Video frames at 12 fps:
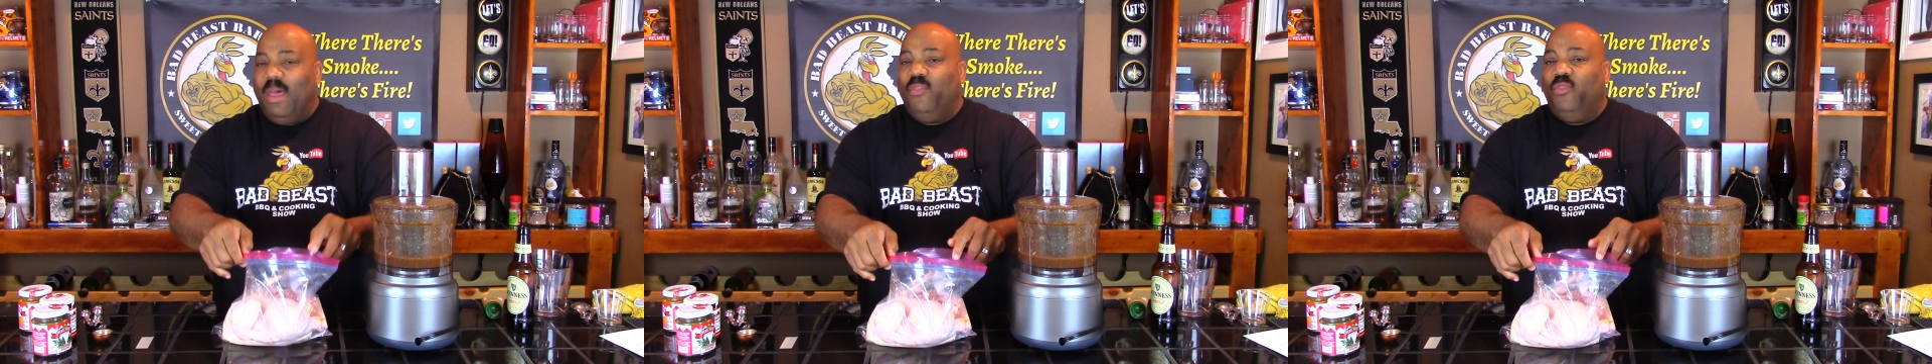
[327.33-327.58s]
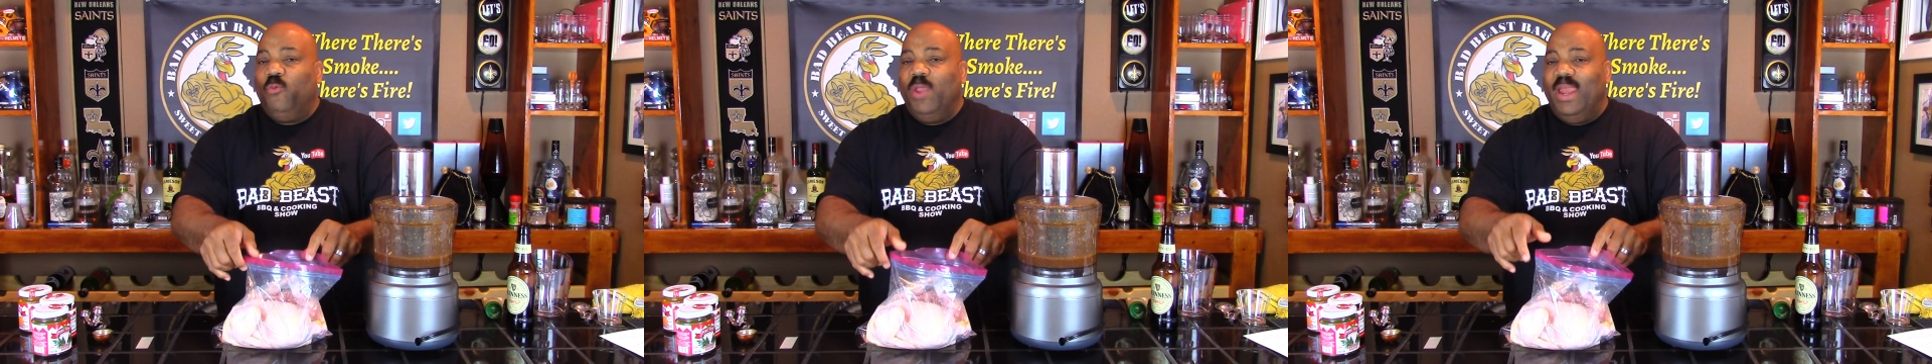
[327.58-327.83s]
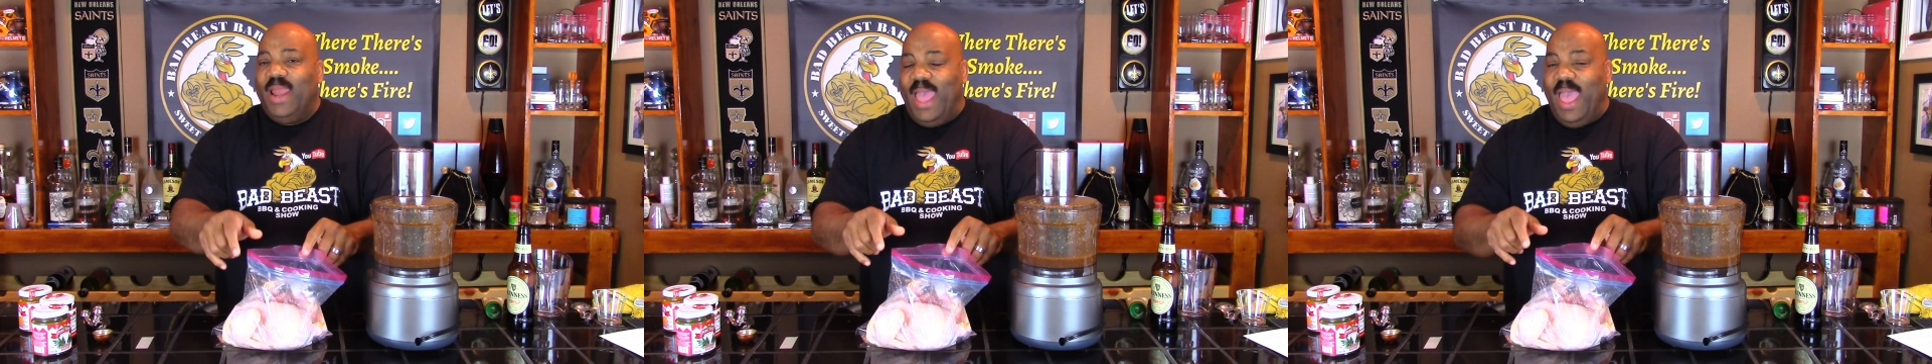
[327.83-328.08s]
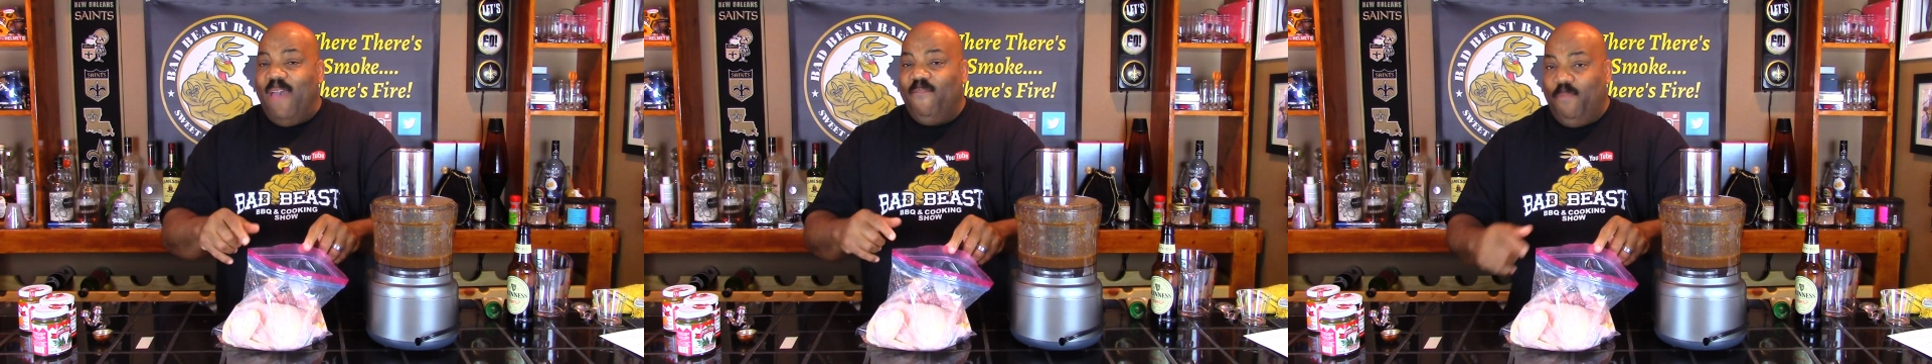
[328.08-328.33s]
about three
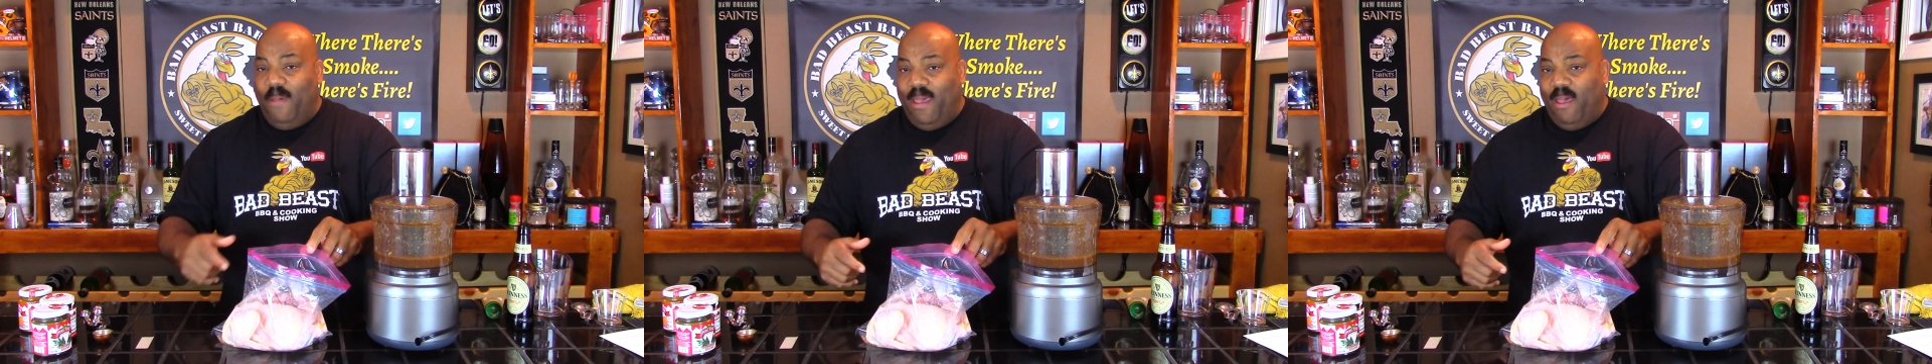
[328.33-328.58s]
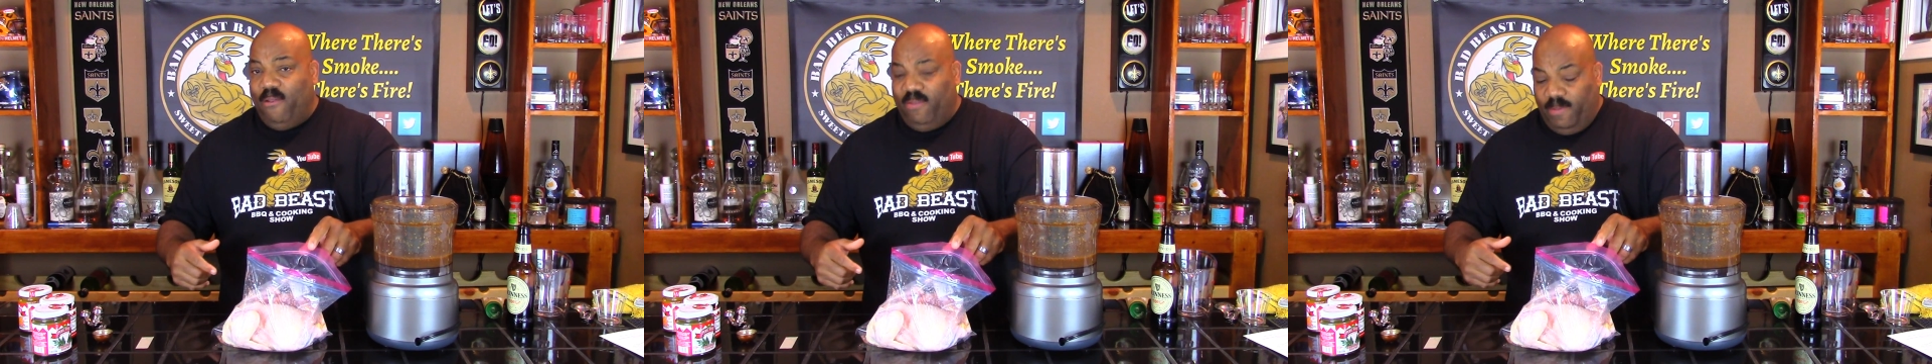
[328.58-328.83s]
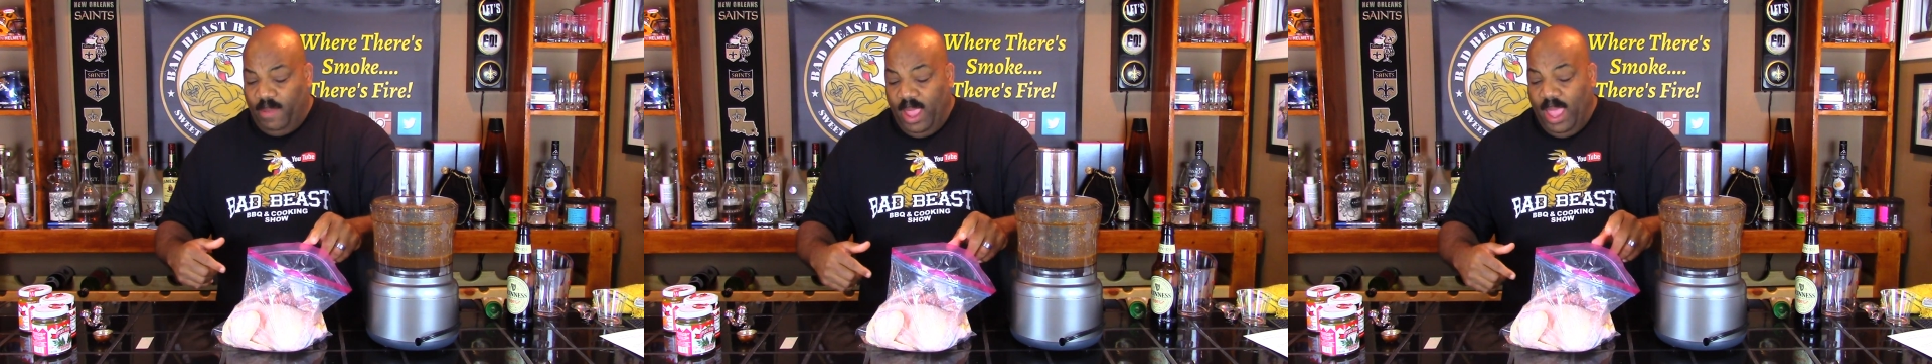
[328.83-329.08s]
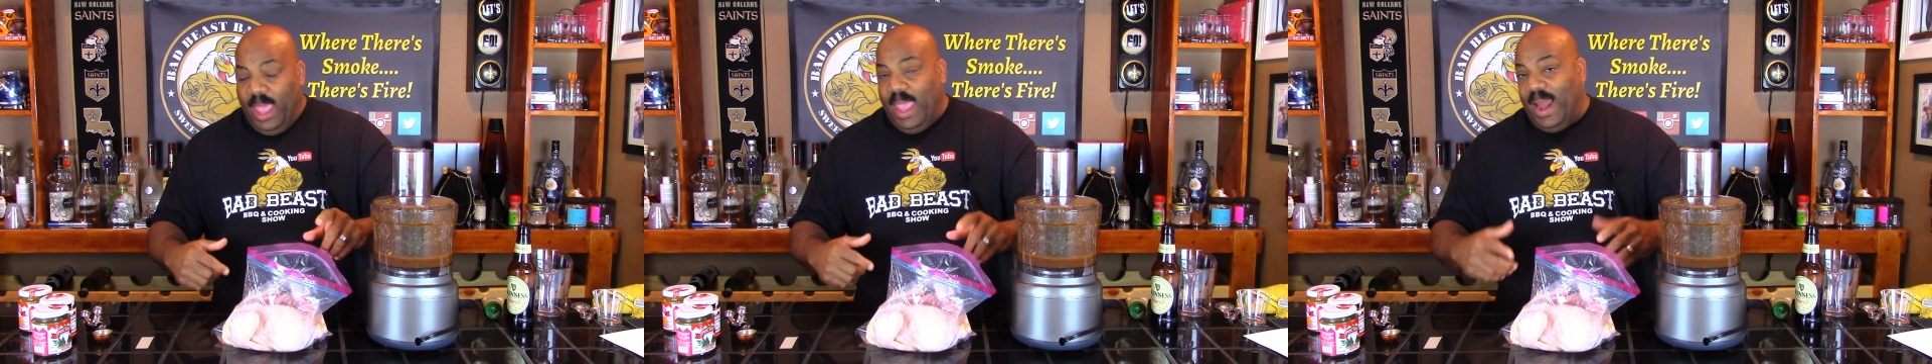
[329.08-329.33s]
and a half pounds
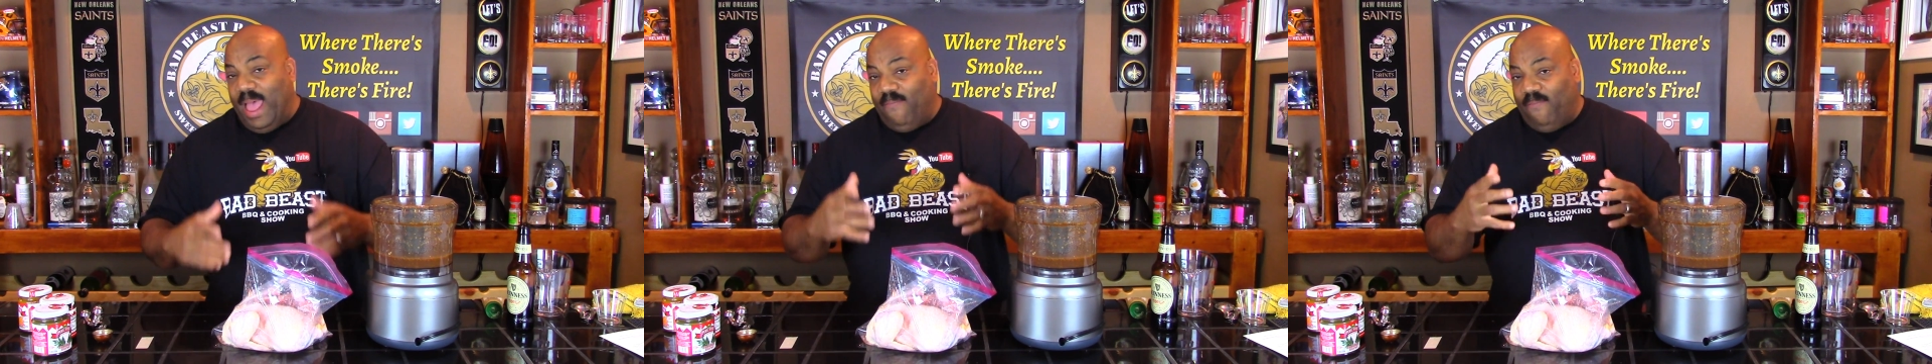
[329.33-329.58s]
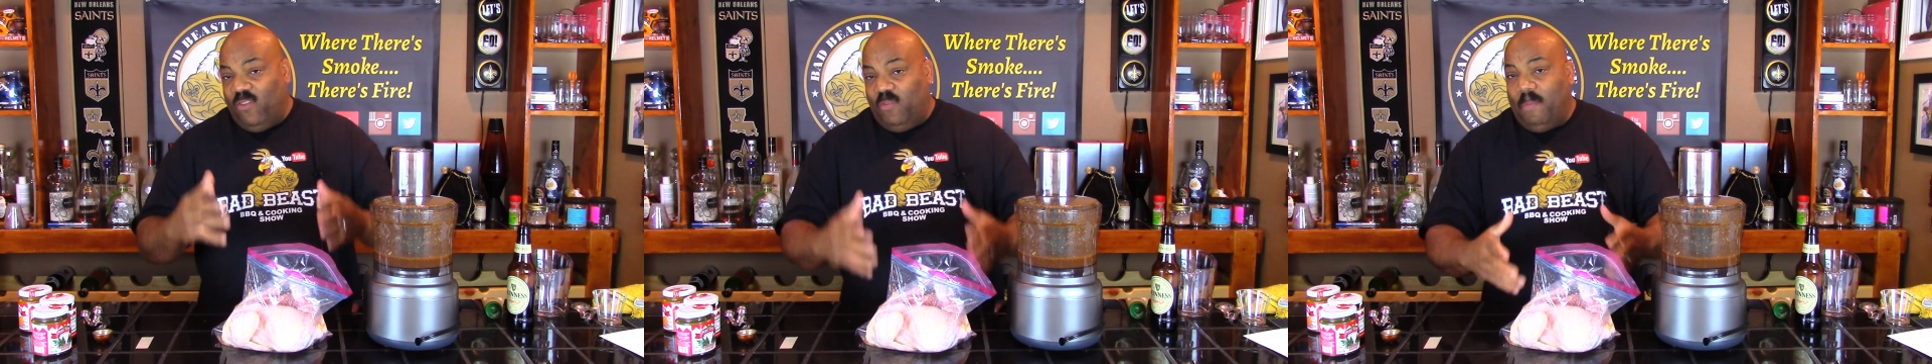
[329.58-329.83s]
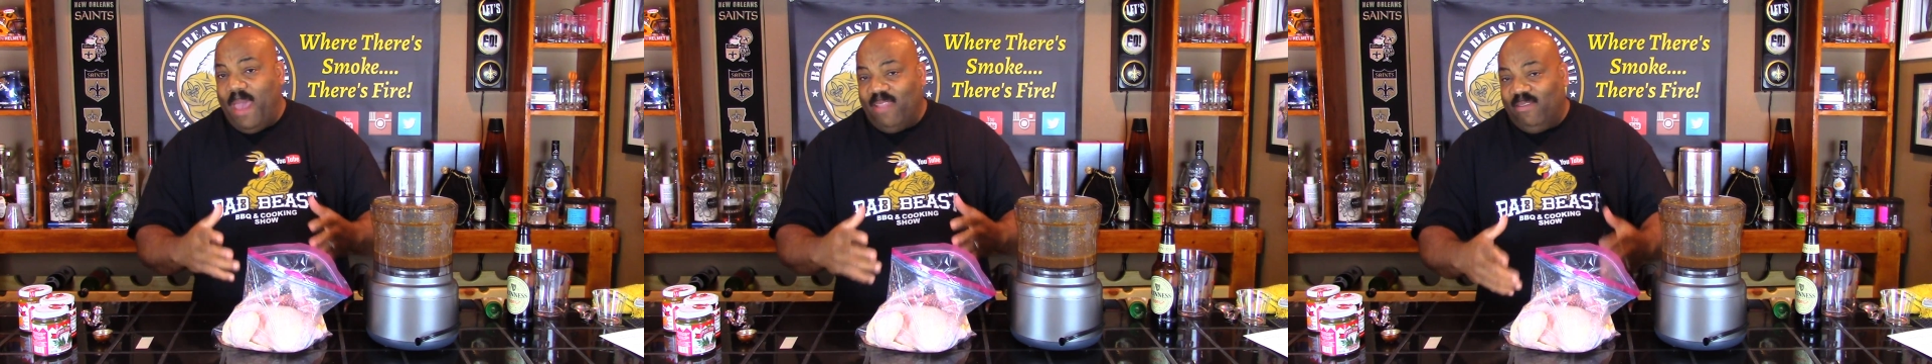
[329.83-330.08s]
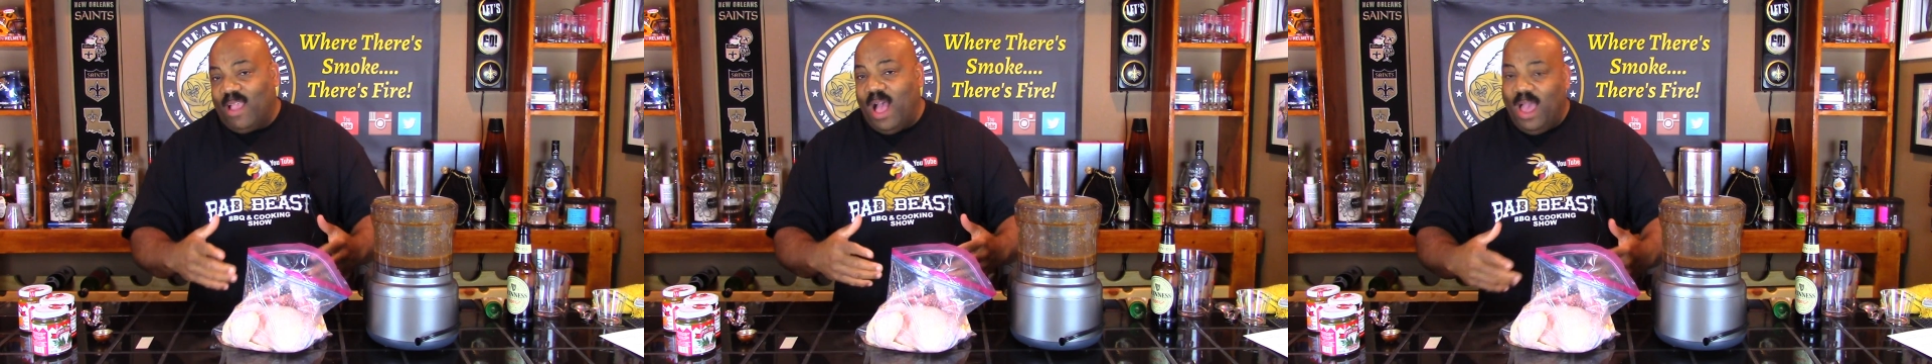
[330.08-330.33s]
and I've
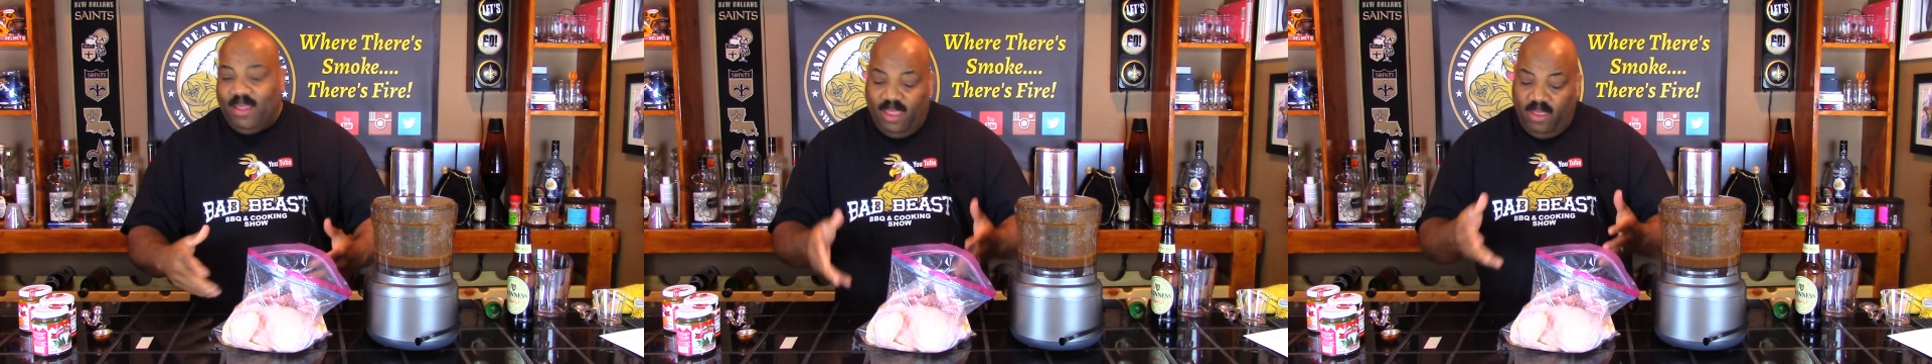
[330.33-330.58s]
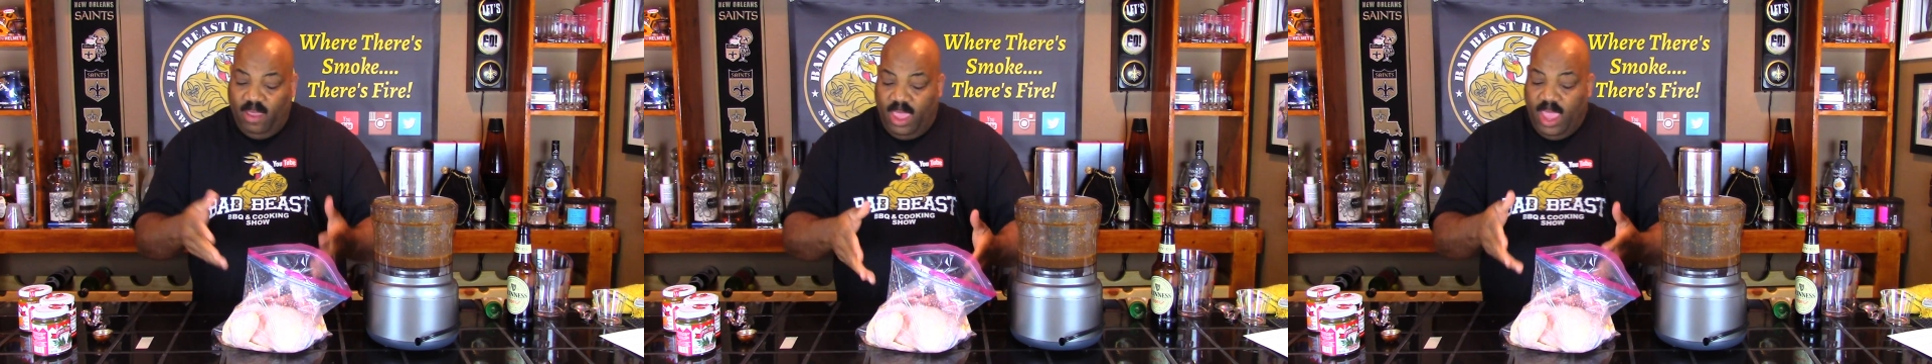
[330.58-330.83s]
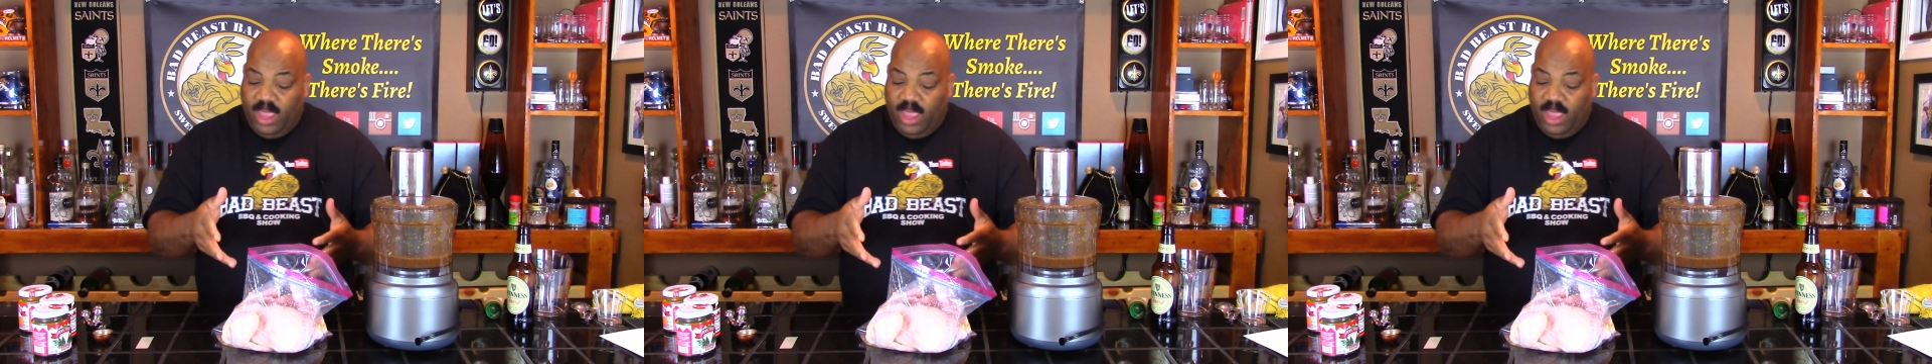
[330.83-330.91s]
spatchcocked it.